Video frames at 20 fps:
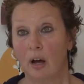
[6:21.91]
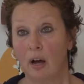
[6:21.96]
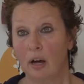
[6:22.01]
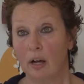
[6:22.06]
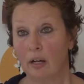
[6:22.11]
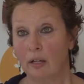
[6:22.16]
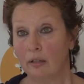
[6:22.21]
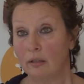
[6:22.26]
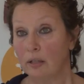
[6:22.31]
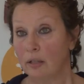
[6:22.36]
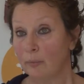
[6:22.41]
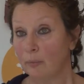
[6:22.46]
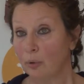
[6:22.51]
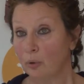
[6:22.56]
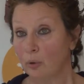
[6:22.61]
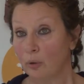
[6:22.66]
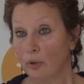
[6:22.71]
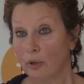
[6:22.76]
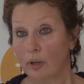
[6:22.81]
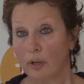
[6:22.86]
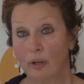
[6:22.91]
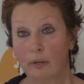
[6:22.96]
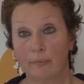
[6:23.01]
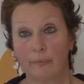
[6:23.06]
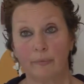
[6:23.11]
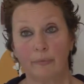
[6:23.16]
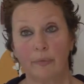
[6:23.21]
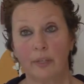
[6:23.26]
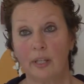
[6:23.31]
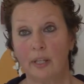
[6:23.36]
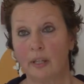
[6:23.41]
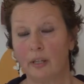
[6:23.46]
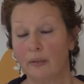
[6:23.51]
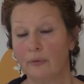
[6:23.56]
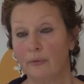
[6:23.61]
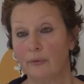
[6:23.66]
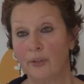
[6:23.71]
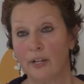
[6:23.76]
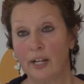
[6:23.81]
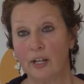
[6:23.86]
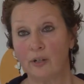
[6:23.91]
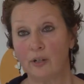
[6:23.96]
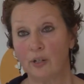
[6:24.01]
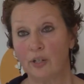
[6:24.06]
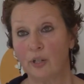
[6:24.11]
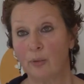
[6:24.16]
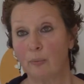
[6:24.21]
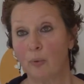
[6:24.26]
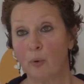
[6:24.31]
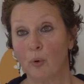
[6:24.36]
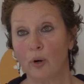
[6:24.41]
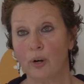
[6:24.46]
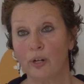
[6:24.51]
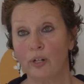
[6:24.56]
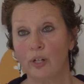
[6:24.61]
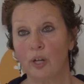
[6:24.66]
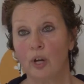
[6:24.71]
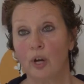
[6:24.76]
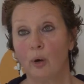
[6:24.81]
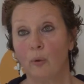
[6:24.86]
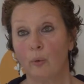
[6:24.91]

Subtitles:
on financial support,